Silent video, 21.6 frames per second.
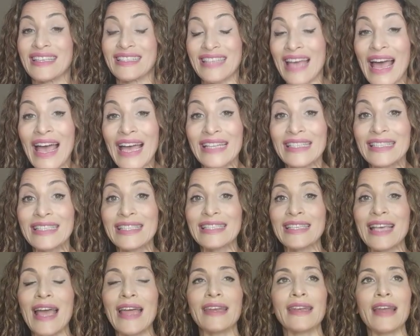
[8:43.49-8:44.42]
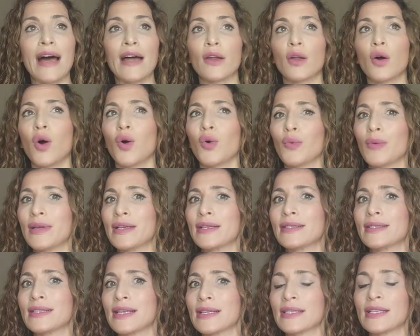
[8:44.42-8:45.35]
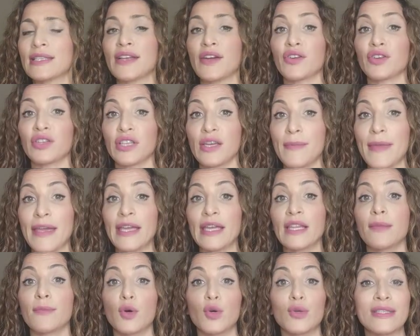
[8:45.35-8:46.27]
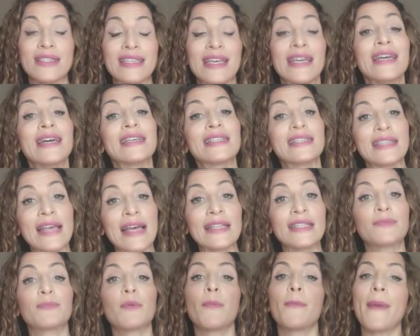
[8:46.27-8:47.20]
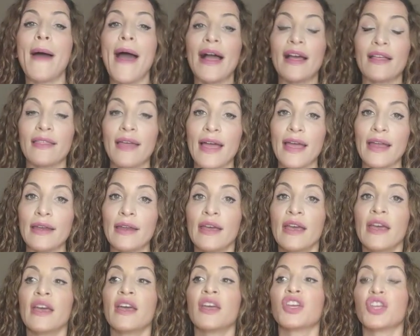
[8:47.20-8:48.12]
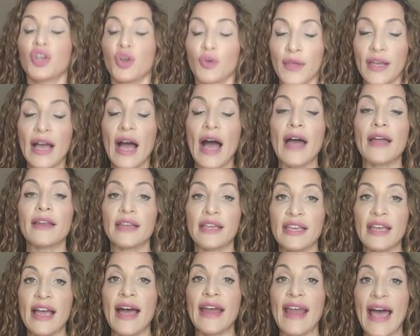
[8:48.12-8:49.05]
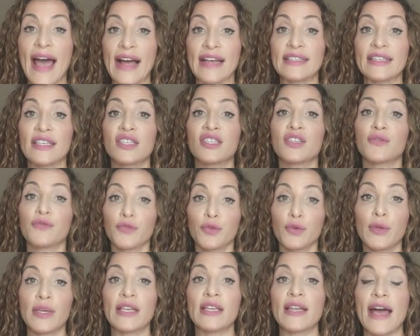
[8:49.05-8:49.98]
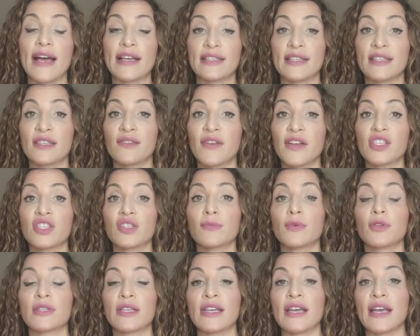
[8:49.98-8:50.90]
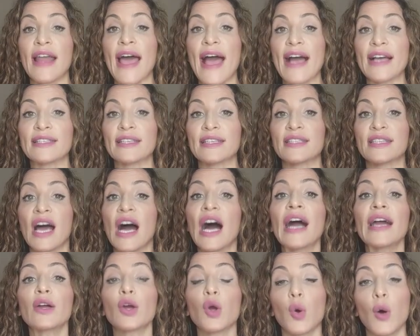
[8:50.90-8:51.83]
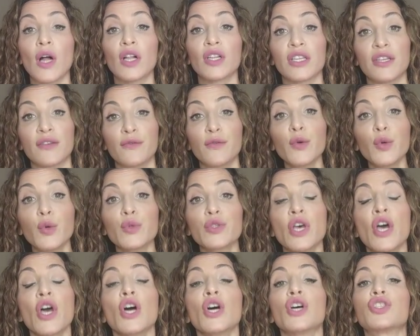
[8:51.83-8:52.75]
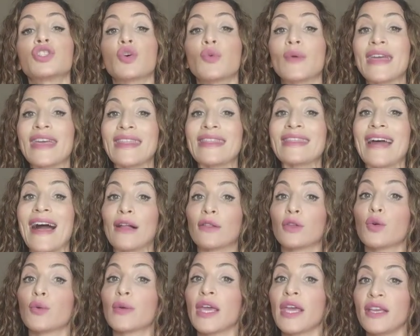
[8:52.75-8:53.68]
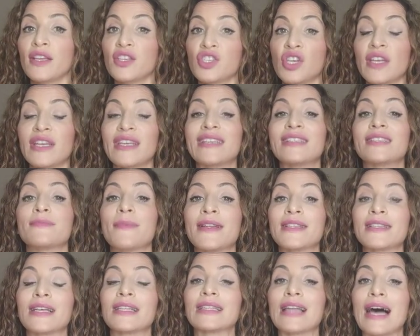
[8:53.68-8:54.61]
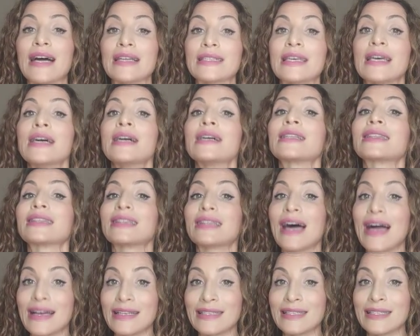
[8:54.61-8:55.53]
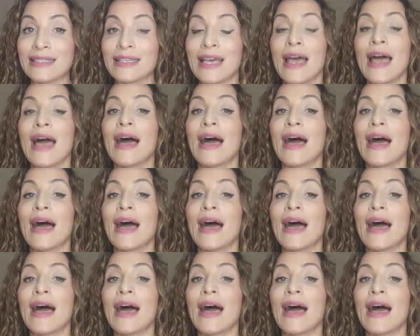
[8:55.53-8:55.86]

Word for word: tense and not always necessarily making the most sense but back then you know they got he had access to fruit he had access to vegetables he had access to higher quality foods so in that location he spent a lot less